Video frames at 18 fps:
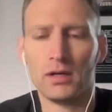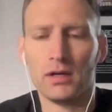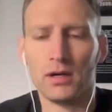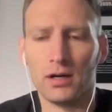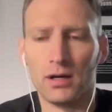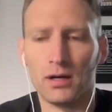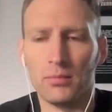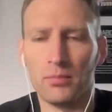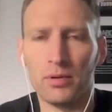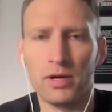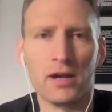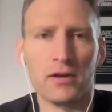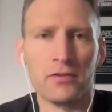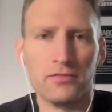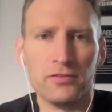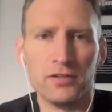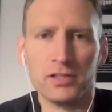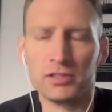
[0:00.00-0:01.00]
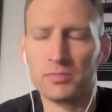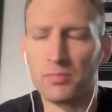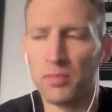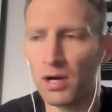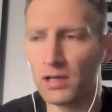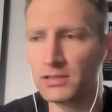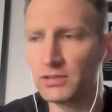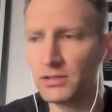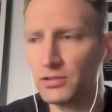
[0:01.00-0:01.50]
Brianna Finch,
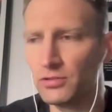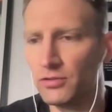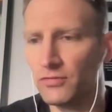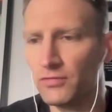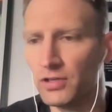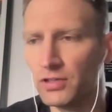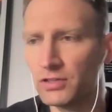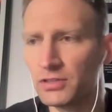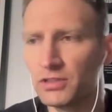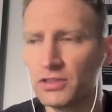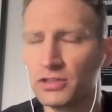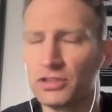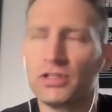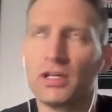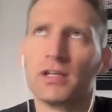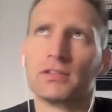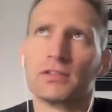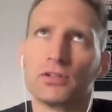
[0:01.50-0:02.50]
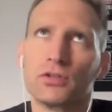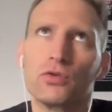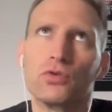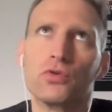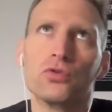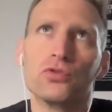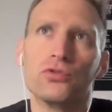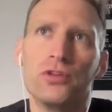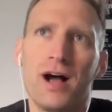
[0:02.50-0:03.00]
Boston University, she has a
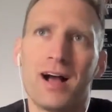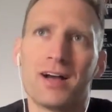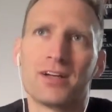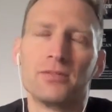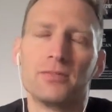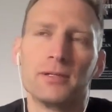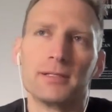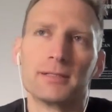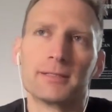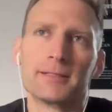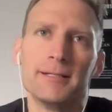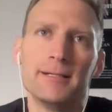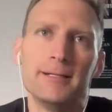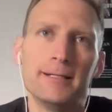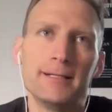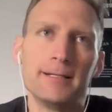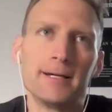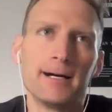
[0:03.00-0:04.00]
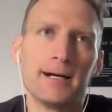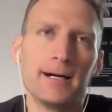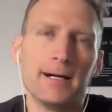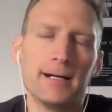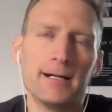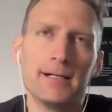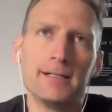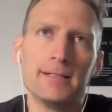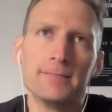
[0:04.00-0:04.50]
cool document
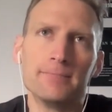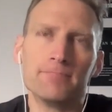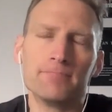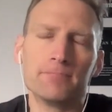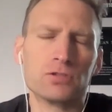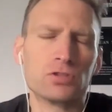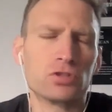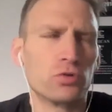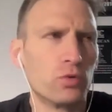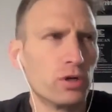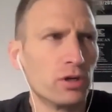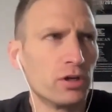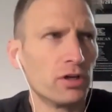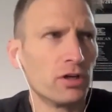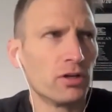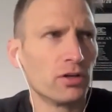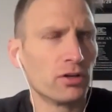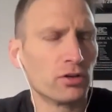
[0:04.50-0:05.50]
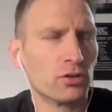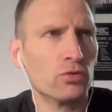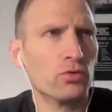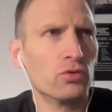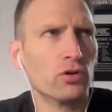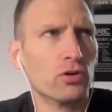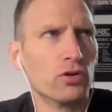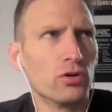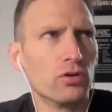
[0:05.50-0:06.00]
on Twitter,
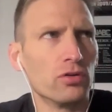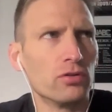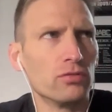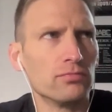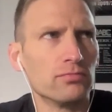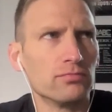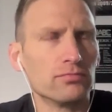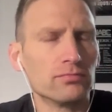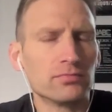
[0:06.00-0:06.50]
Google,